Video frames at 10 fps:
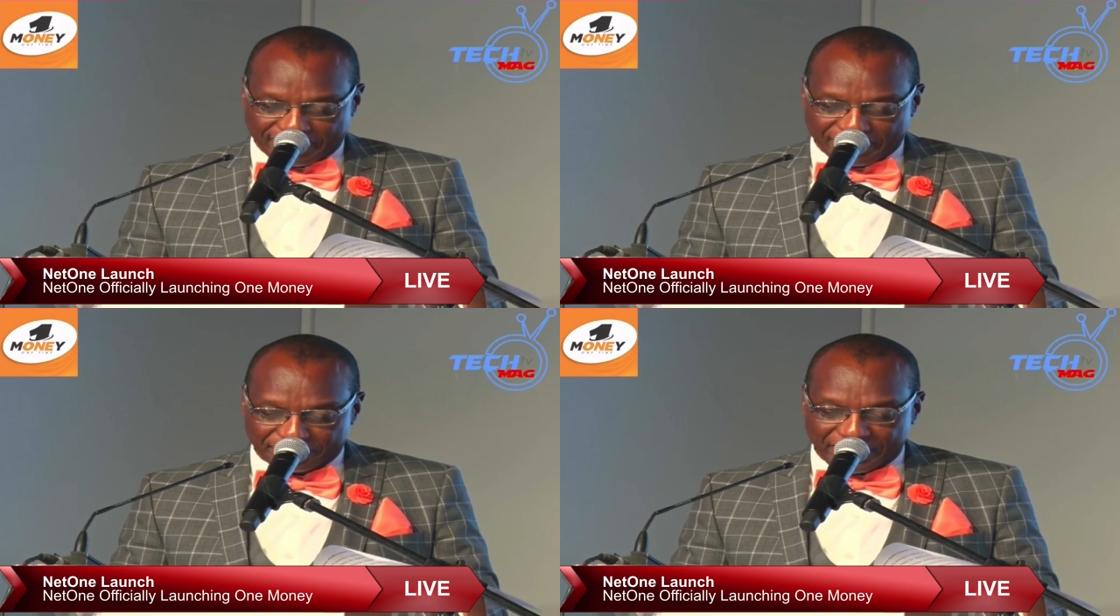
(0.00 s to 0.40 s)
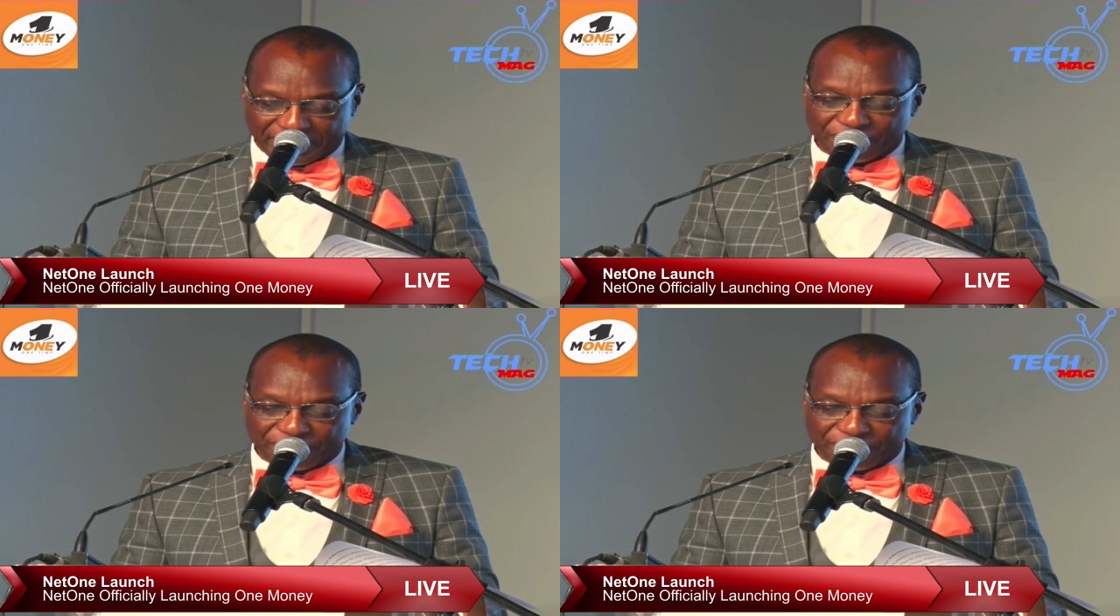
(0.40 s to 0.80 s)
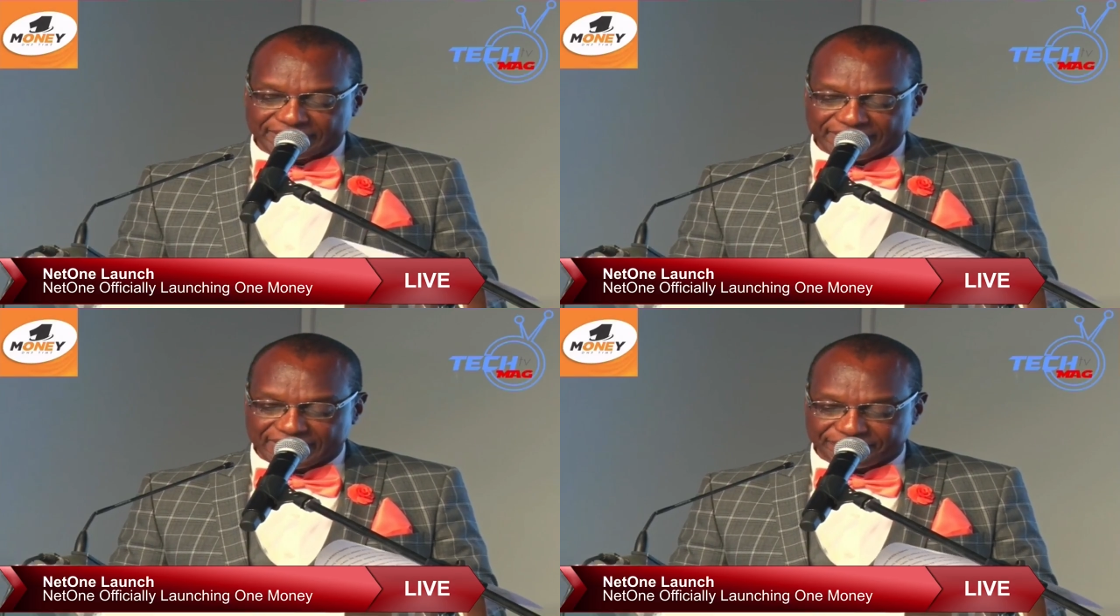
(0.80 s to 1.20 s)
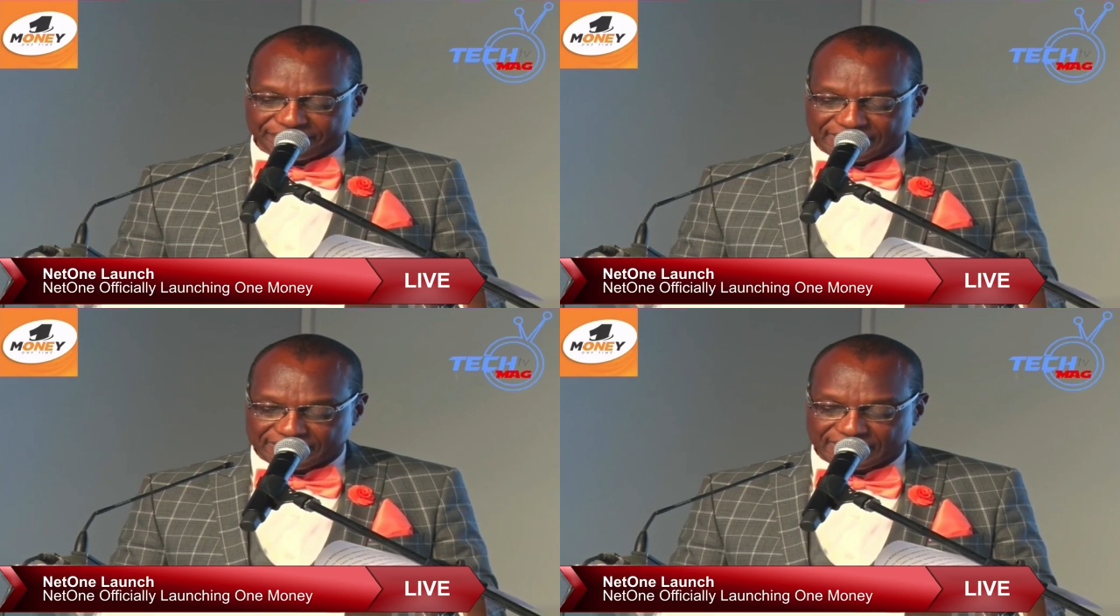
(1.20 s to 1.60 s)
by offering
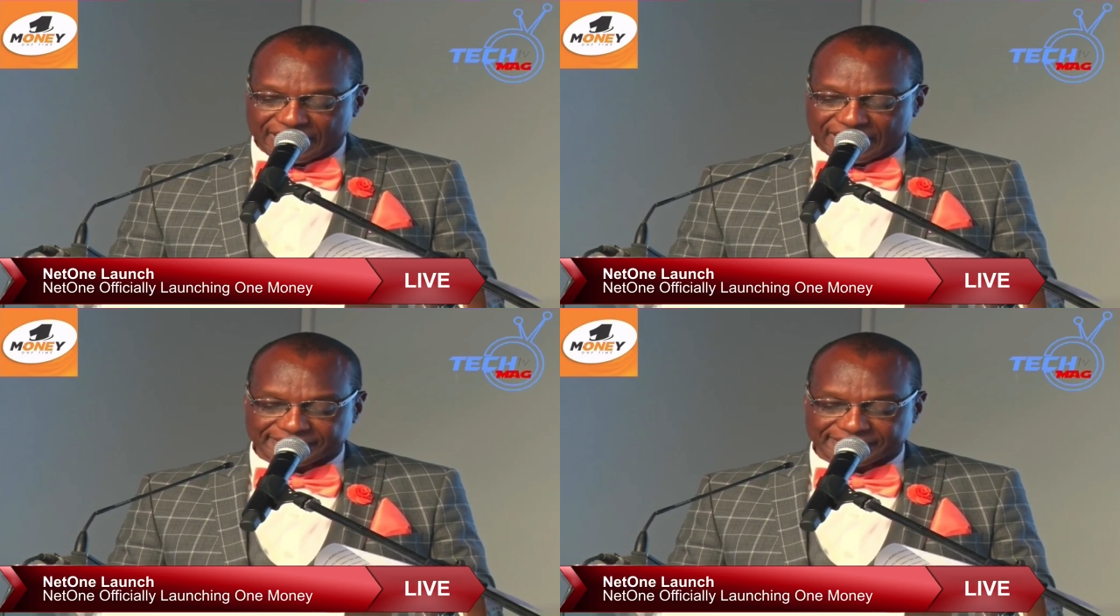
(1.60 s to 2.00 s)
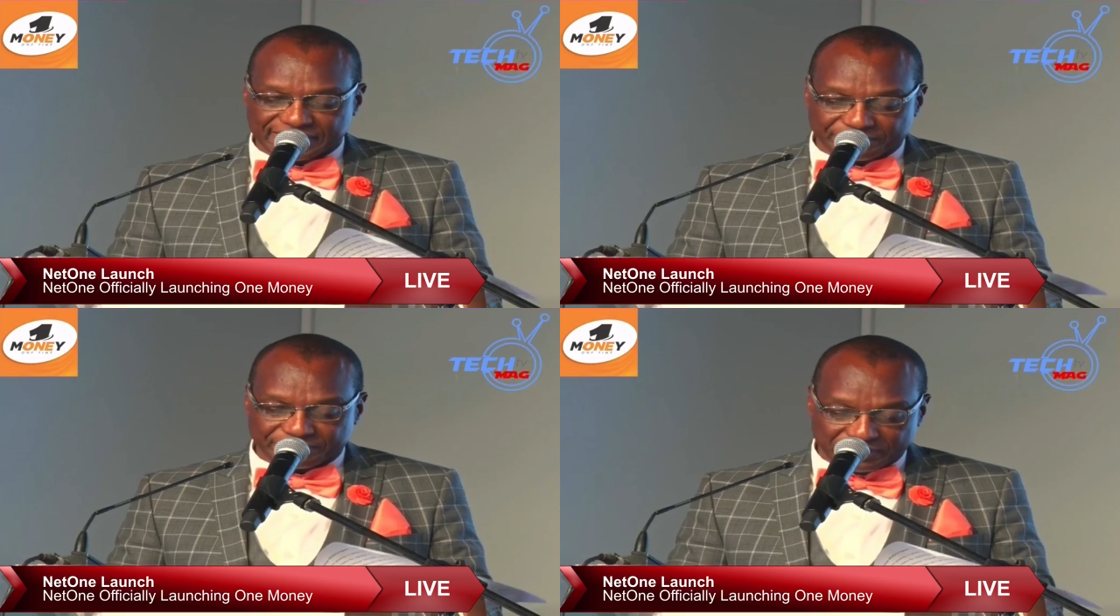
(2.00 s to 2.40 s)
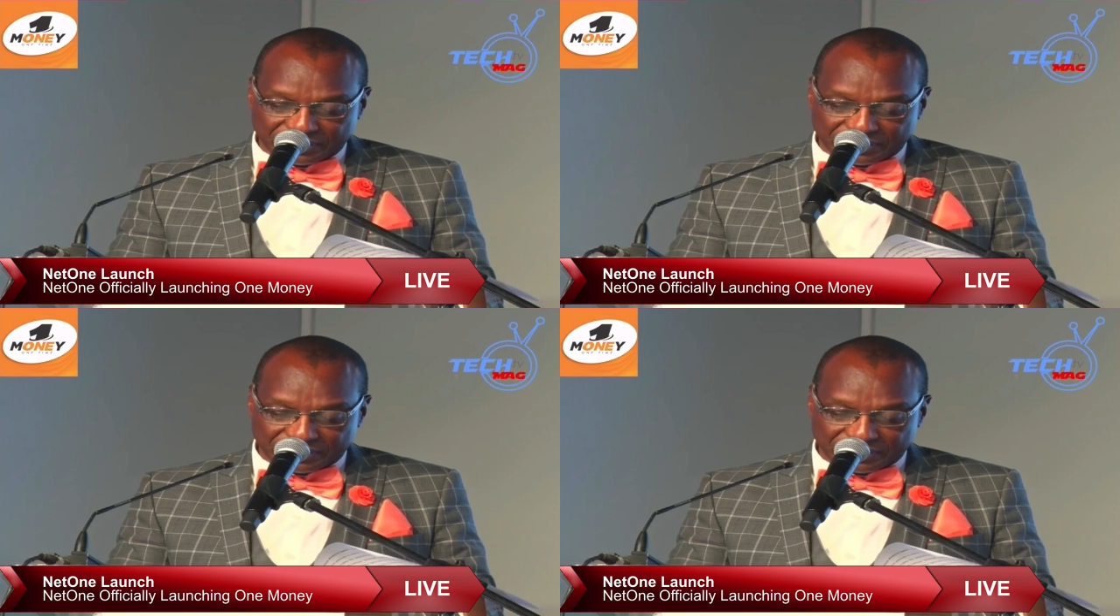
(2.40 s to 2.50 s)
relevant, accessible,